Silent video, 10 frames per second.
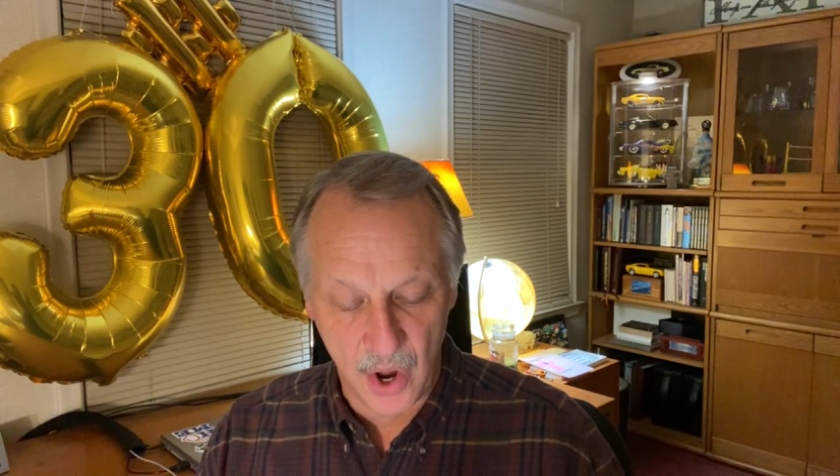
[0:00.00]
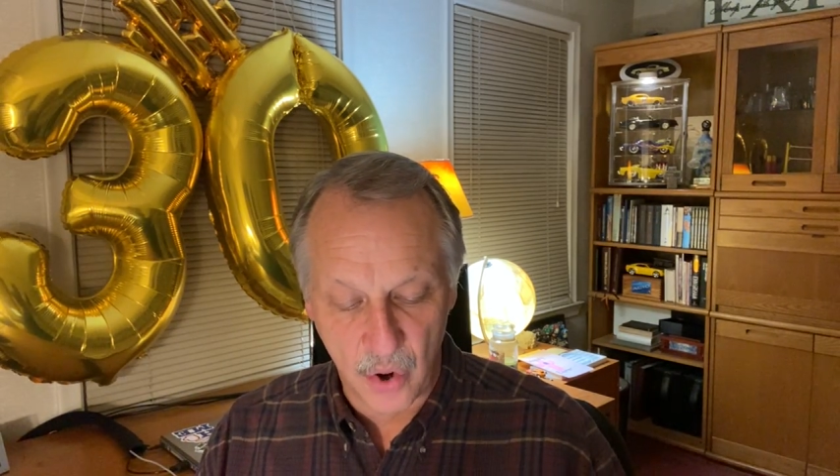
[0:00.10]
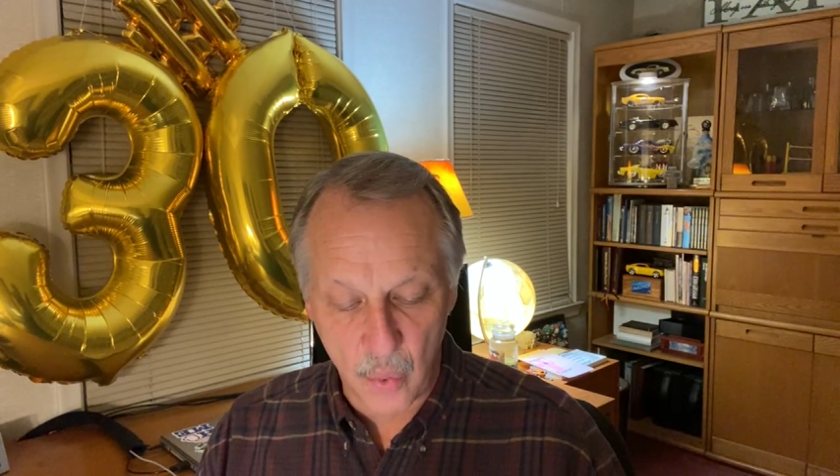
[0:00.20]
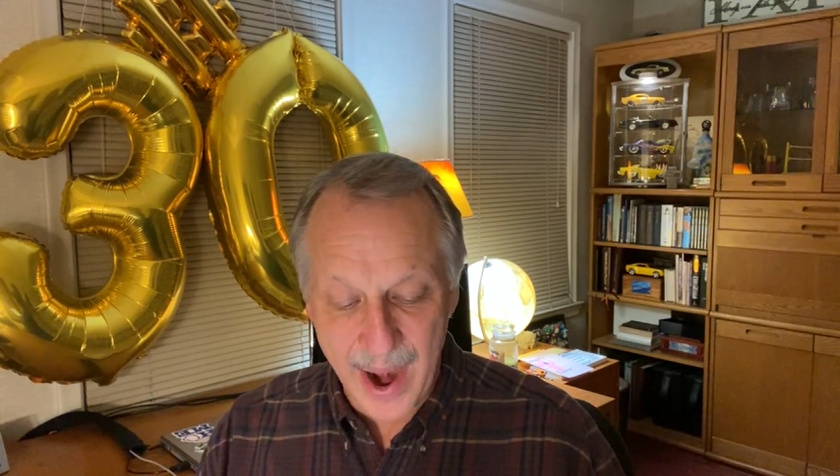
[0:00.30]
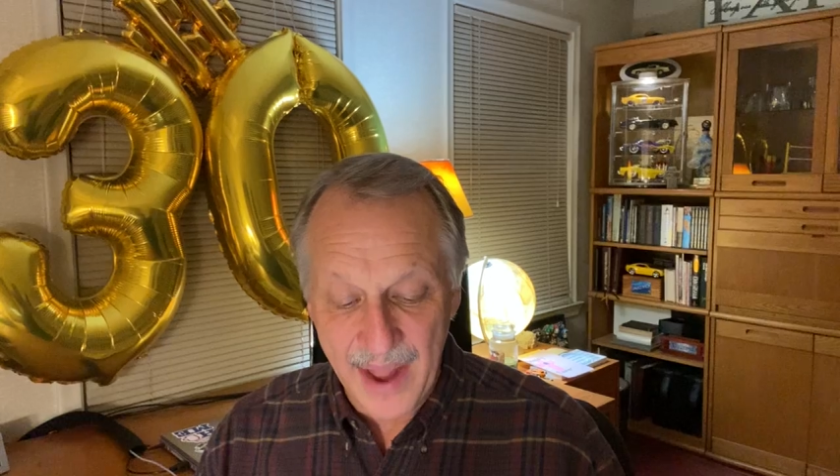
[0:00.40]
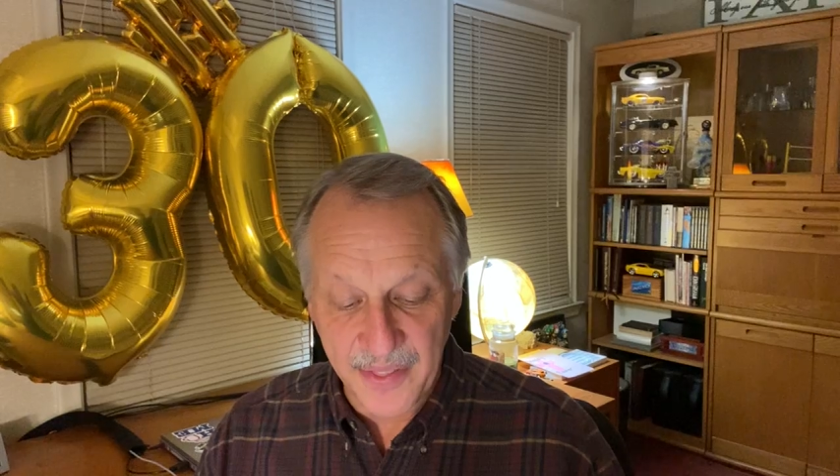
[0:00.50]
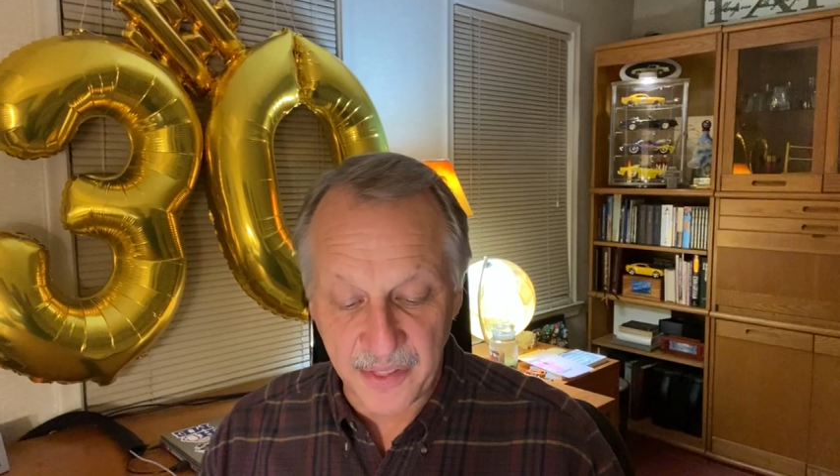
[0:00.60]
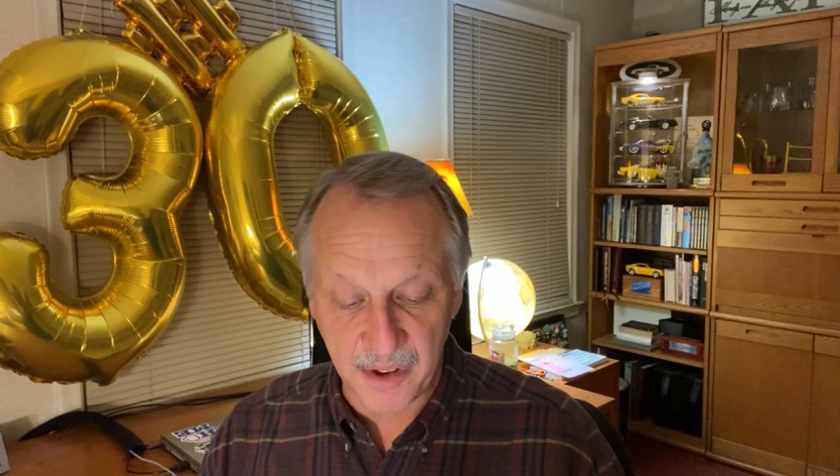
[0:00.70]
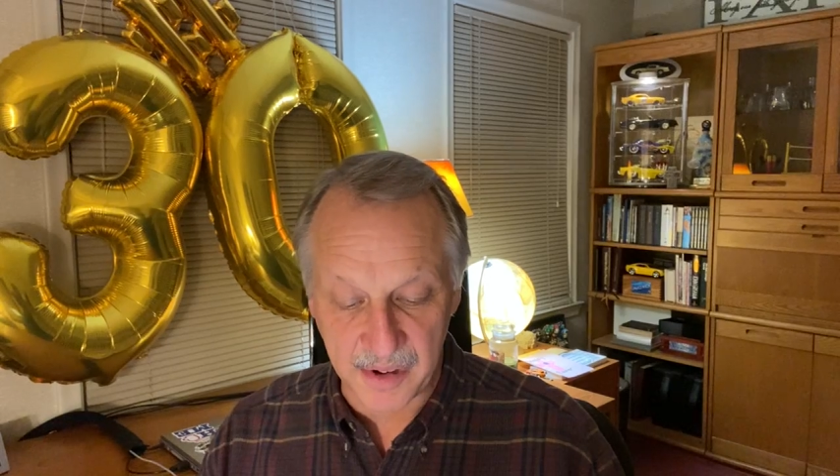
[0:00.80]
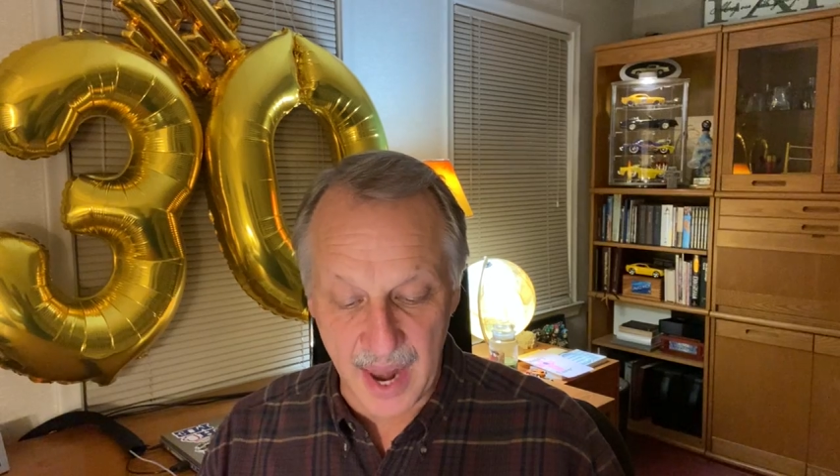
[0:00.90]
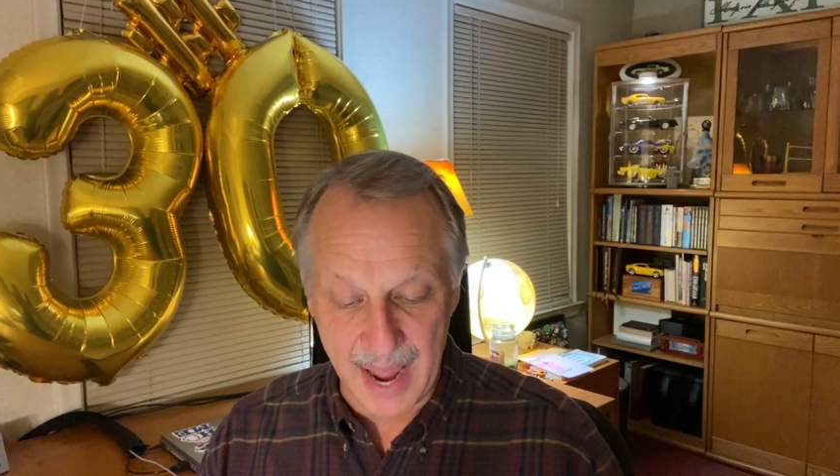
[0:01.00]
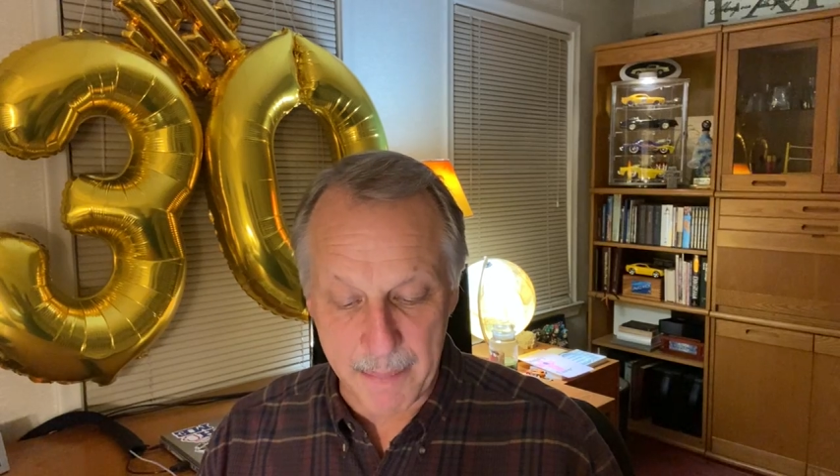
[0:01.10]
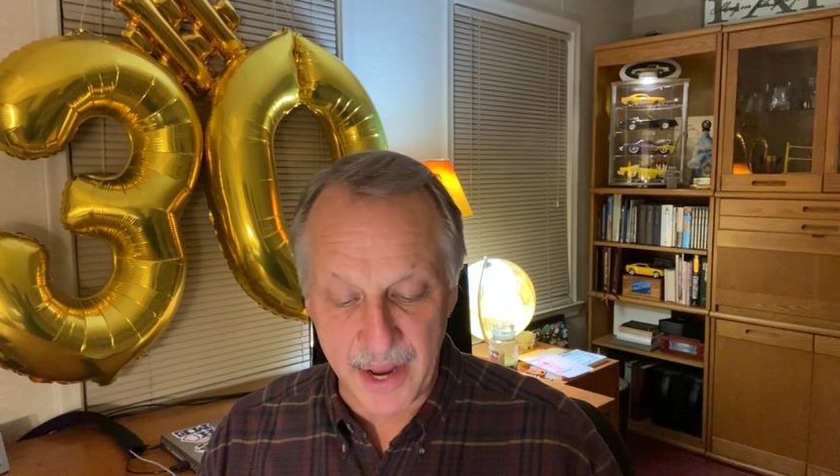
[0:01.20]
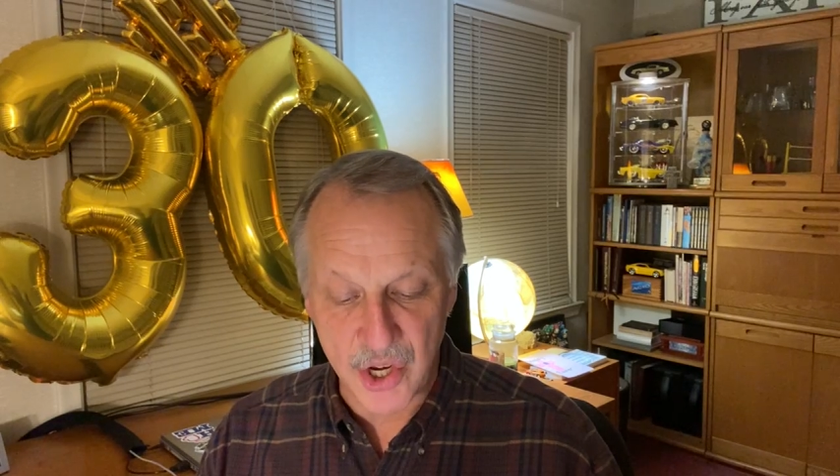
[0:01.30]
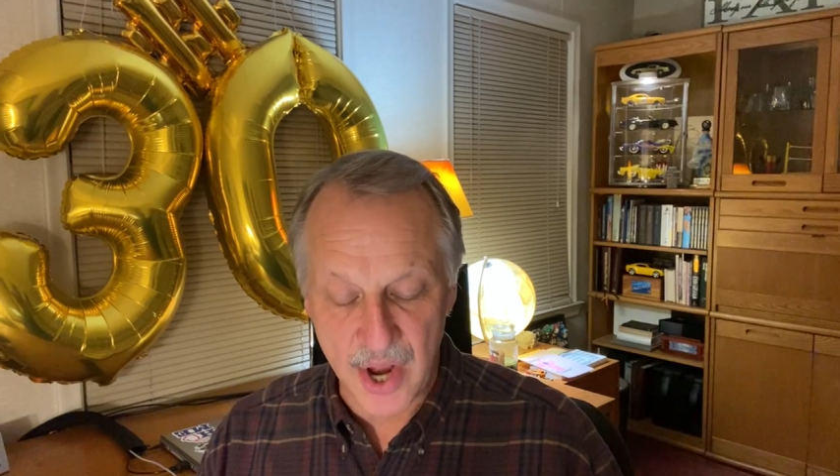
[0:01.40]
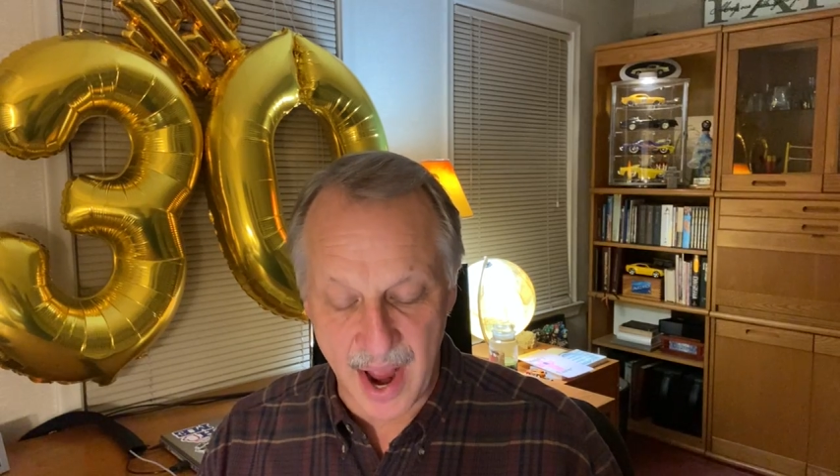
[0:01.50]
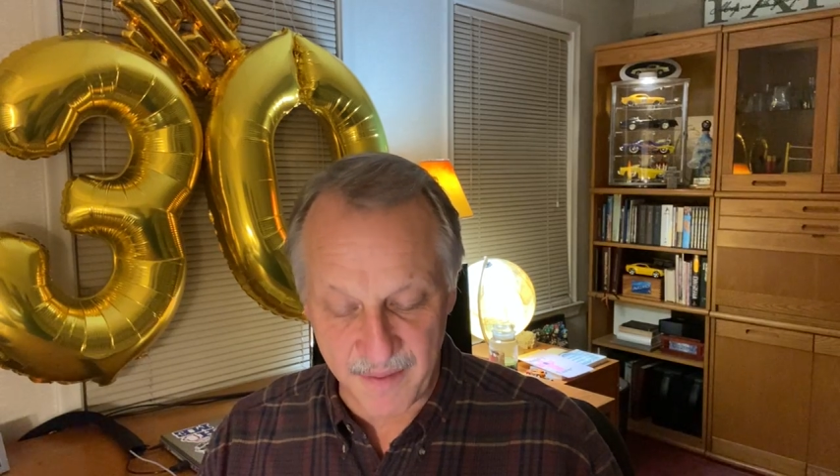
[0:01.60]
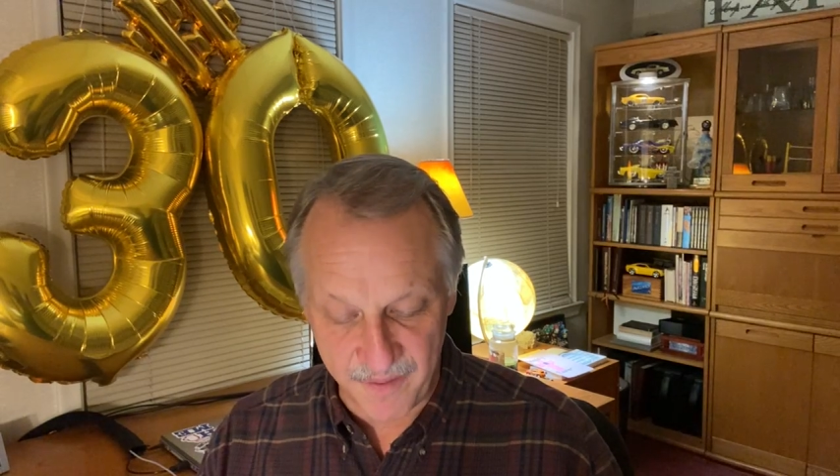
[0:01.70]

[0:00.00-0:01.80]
Grant that this light may shine